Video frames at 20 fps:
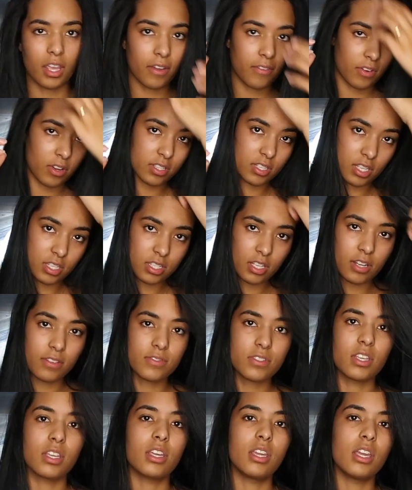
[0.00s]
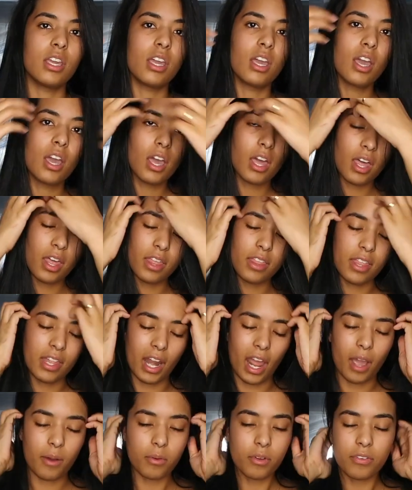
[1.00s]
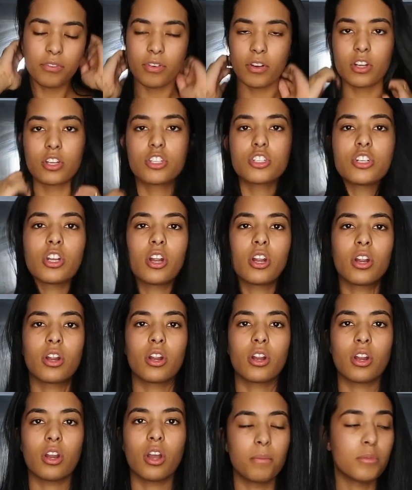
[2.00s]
If you're sensitive to heat, then I would for sure